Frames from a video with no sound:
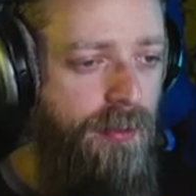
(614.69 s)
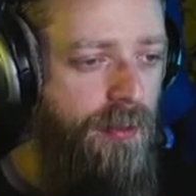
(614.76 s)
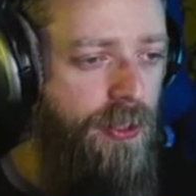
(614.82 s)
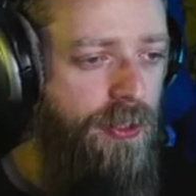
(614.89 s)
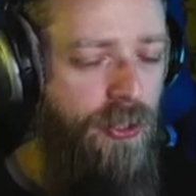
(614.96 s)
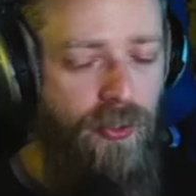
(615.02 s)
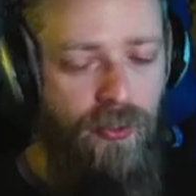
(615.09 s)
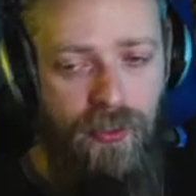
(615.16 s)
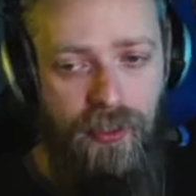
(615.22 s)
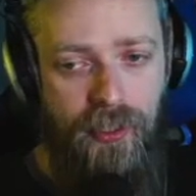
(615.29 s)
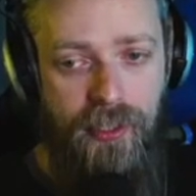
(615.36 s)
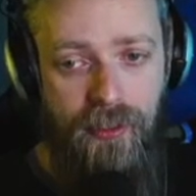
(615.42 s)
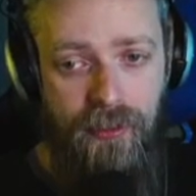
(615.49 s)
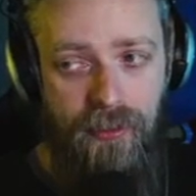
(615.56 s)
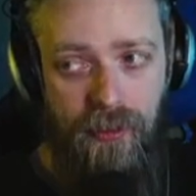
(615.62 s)

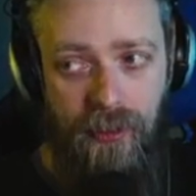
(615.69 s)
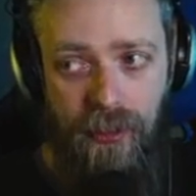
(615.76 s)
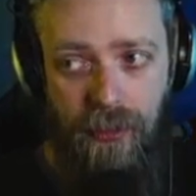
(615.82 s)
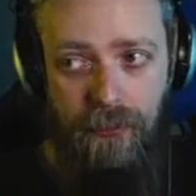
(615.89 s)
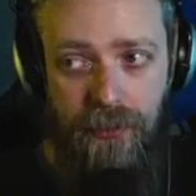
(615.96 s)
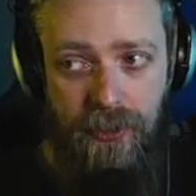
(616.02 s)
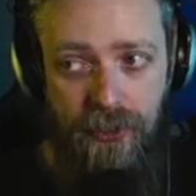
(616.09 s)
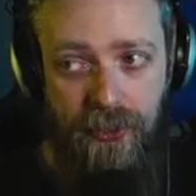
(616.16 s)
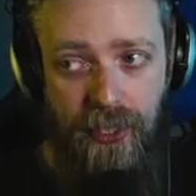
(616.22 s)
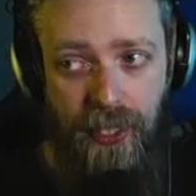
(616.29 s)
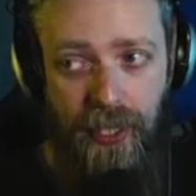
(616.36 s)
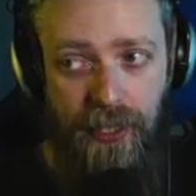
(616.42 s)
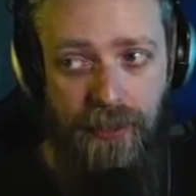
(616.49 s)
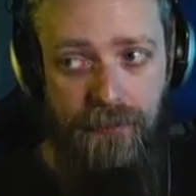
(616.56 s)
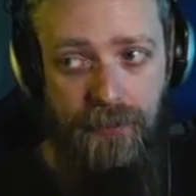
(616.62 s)
eternally, this is the
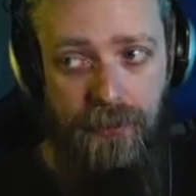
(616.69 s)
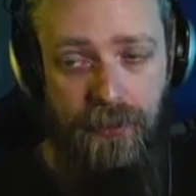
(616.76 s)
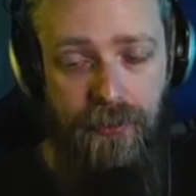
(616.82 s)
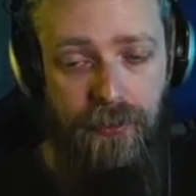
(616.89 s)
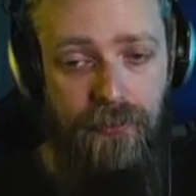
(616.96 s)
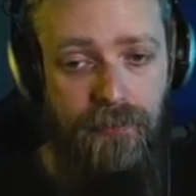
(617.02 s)
hack for you.